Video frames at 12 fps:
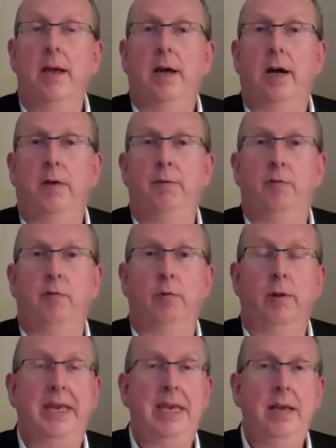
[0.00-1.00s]
After
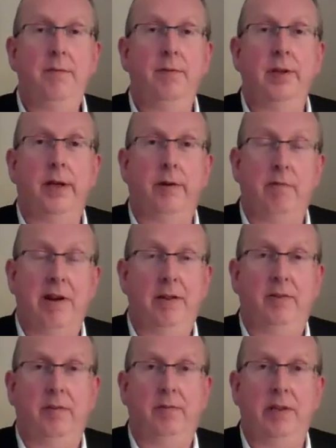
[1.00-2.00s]
all, even a
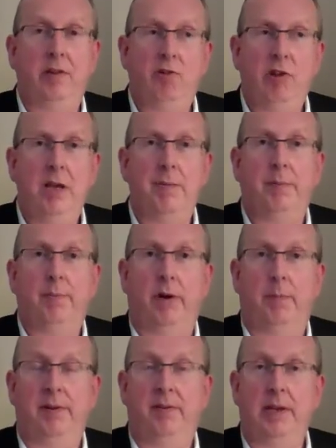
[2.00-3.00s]
relatively cheap
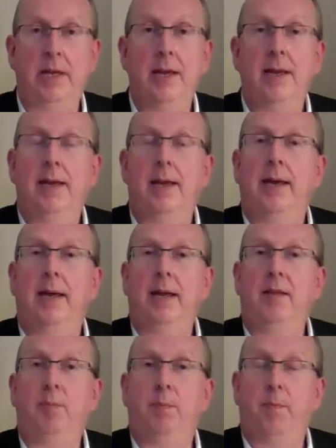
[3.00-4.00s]
property
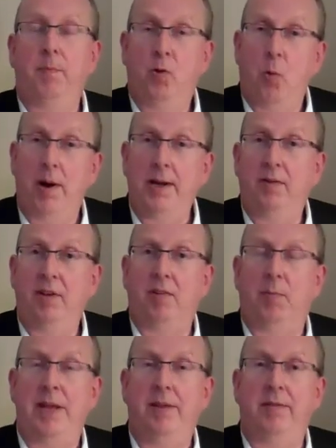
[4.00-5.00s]
is quite
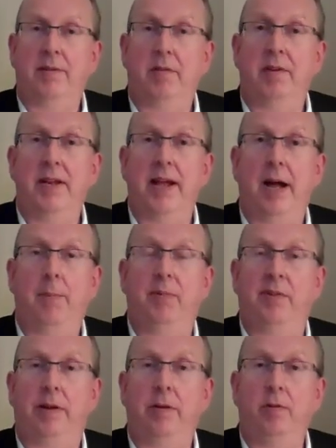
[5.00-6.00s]
expensive in
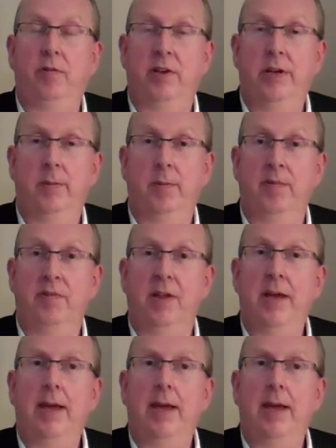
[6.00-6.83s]
absolute terms.